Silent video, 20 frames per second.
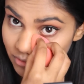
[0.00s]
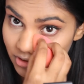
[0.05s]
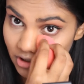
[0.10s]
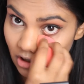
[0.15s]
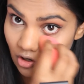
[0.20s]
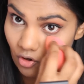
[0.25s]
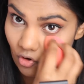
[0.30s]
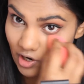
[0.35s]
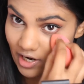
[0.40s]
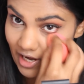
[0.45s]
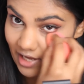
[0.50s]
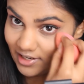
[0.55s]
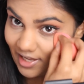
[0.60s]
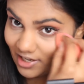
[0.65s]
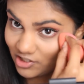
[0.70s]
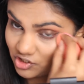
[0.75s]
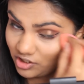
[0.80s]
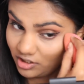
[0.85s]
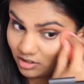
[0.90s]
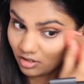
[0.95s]
with the whole
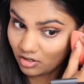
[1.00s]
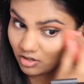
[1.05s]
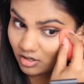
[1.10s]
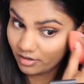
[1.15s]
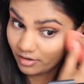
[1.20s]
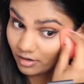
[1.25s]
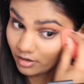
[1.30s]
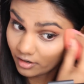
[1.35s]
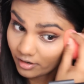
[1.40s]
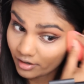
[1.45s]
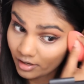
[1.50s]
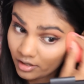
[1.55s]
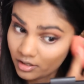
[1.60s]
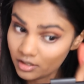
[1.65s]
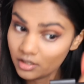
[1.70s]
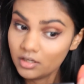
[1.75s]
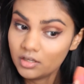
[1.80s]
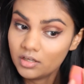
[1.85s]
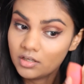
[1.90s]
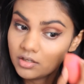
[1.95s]
Kardashian crew
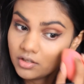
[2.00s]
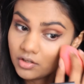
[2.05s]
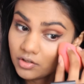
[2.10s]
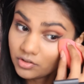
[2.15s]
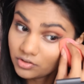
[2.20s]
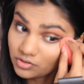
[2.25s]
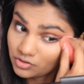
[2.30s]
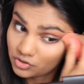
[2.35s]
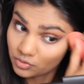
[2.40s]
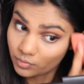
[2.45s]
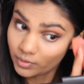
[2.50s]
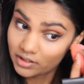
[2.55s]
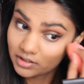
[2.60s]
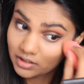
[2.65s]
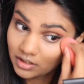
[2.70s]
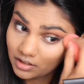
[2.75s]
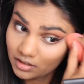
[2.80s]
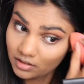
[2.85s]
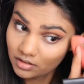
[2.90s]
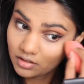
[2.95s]
doing
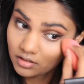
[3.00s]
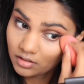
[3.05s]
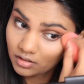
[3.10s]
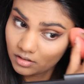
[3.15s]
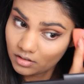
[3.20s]
it.